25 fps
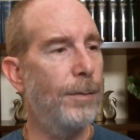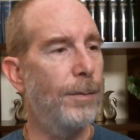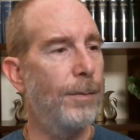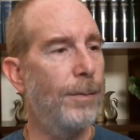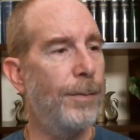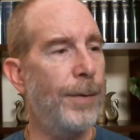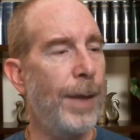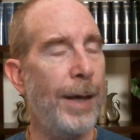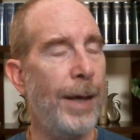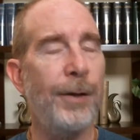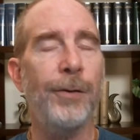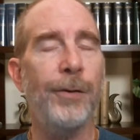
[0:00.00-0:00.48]

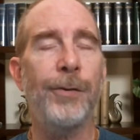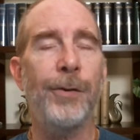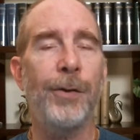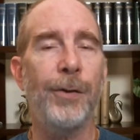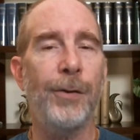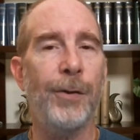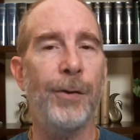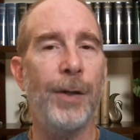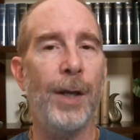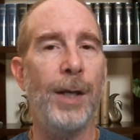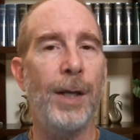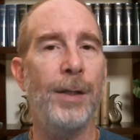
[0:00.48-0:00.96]
that is to
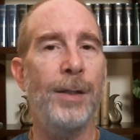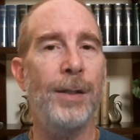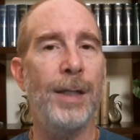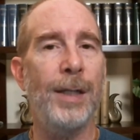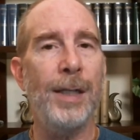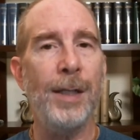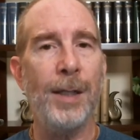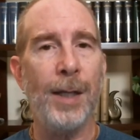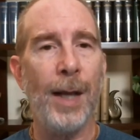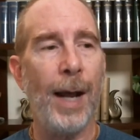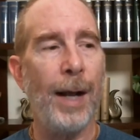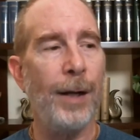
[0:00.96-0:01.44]
say,
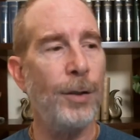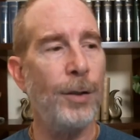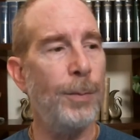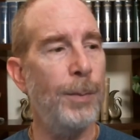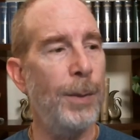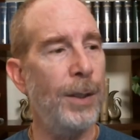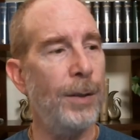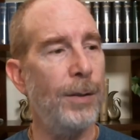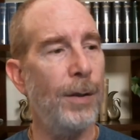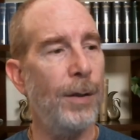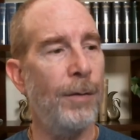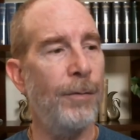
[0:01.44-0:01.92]

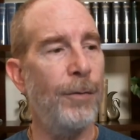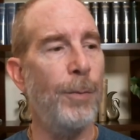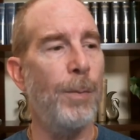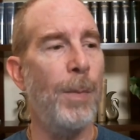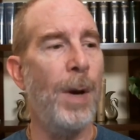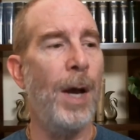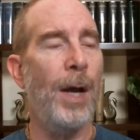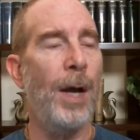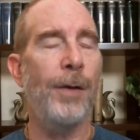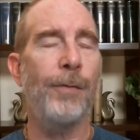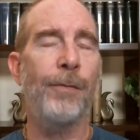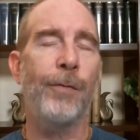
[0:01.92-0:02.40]
detachment of the
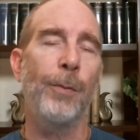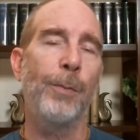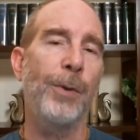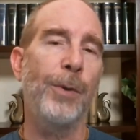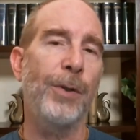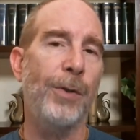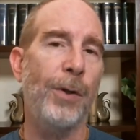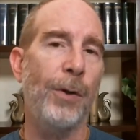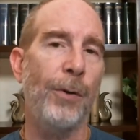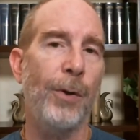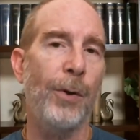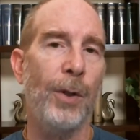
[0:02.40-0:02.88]
mind from
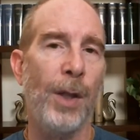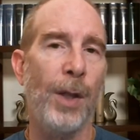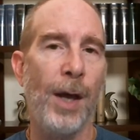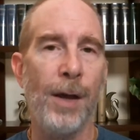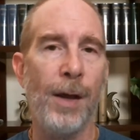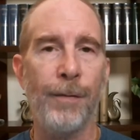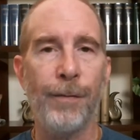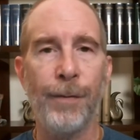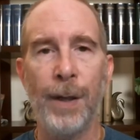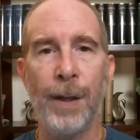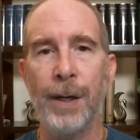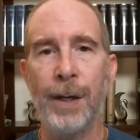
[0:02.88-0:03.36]
material
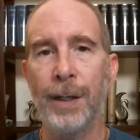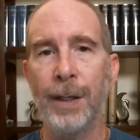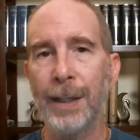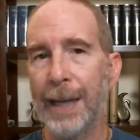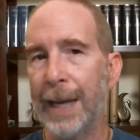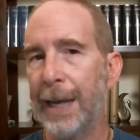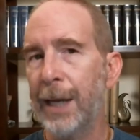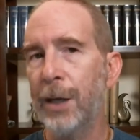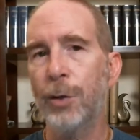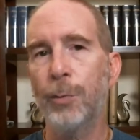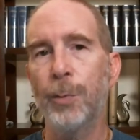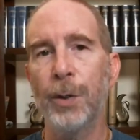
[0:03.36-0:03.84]
life and
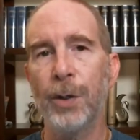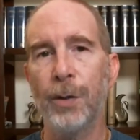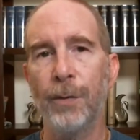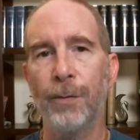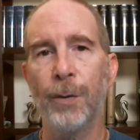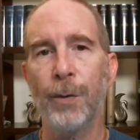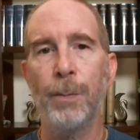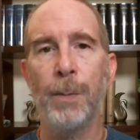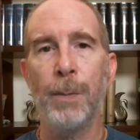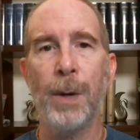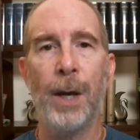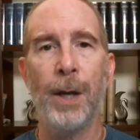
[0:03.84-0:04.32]
engagement of
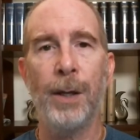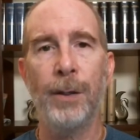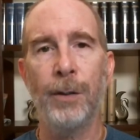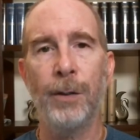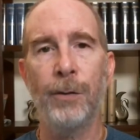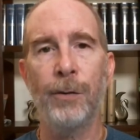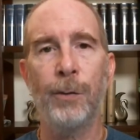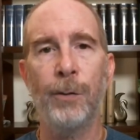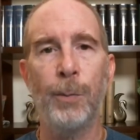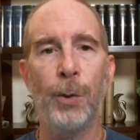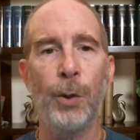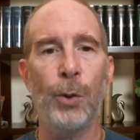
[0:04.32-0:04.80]
the mind in
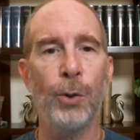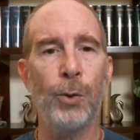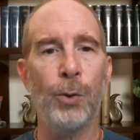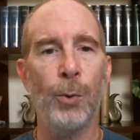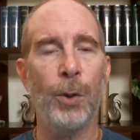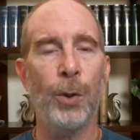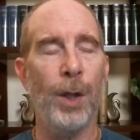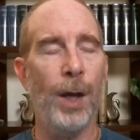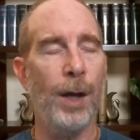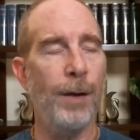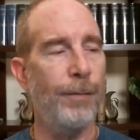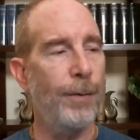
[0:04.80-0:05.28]
spiritual
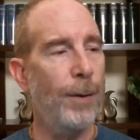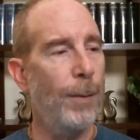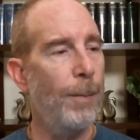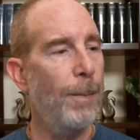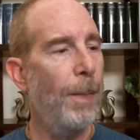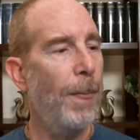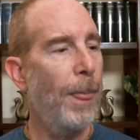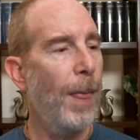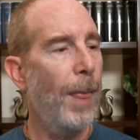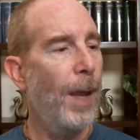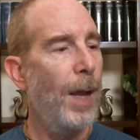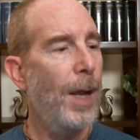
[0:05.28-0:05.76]
life,
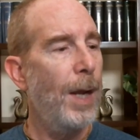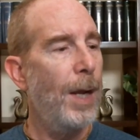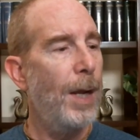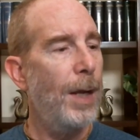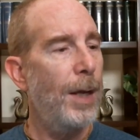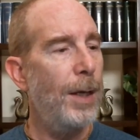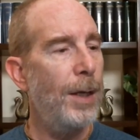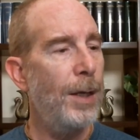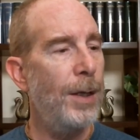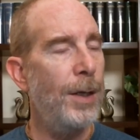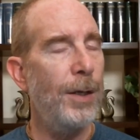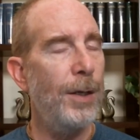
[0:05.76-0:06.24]

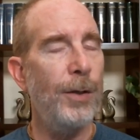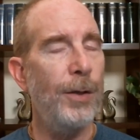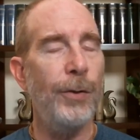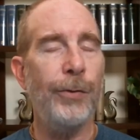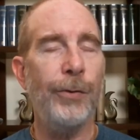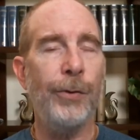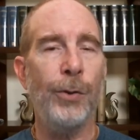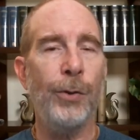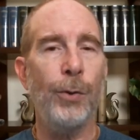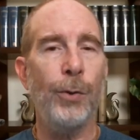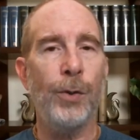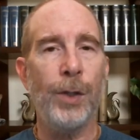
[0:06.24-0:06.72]
is
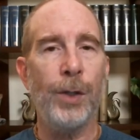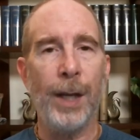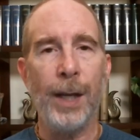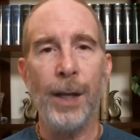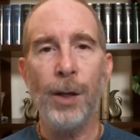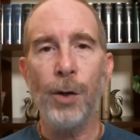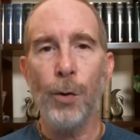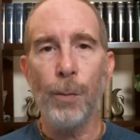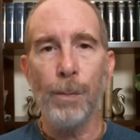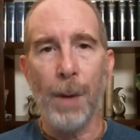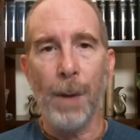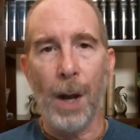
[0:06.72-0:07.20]
to take
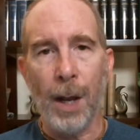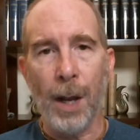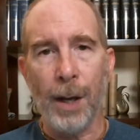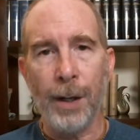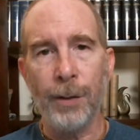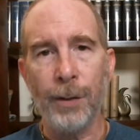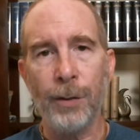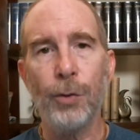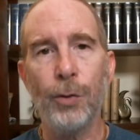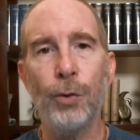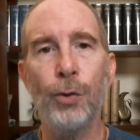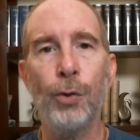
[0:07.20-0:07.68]
your
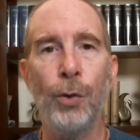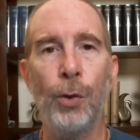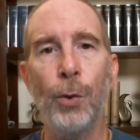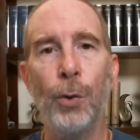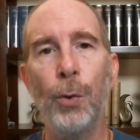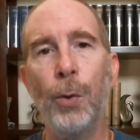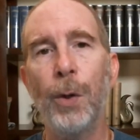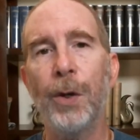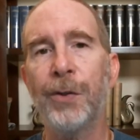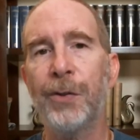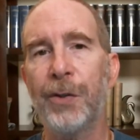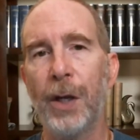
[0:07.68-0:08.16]
mind to
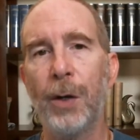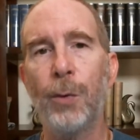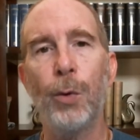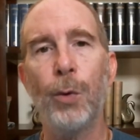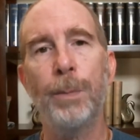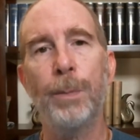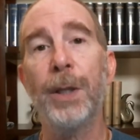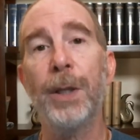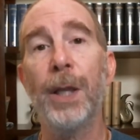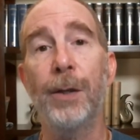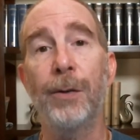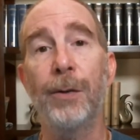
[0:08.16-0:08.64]
a sacred
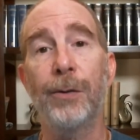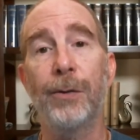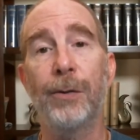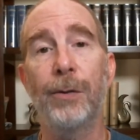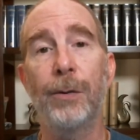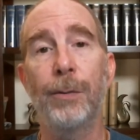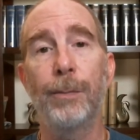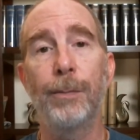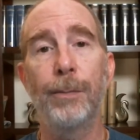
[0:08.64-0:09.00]
place,